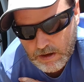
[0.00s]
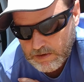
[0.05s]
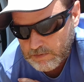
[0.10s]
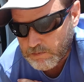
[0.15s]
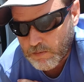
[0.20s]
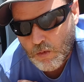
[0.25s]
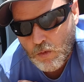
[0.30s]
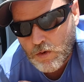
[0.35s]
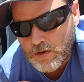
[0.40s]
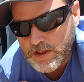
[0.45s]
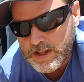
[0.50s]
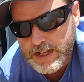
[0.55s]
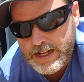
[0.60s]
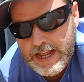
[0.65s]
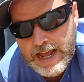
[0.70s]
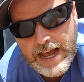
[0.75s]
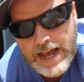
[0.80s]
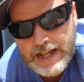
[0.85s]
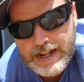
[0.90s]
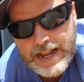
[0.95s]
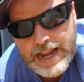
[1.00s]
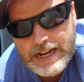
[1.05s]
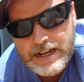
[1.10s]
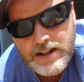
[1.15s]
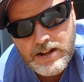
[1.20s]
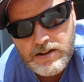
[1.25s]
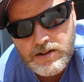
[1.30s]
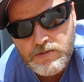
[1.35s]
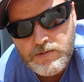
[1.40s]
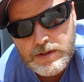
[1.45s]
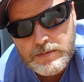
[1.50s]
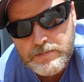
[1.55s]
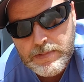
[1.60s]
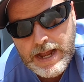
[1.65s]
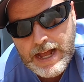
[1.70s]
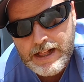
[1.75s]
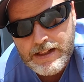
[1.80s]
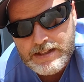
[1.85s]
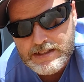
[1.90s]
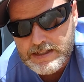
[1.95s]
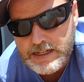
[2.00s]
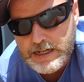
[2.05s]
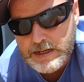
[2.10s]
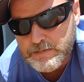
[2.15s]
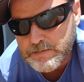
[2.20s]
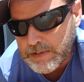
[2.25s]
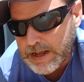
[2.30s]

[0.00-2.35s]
more than that, 800 with balancing and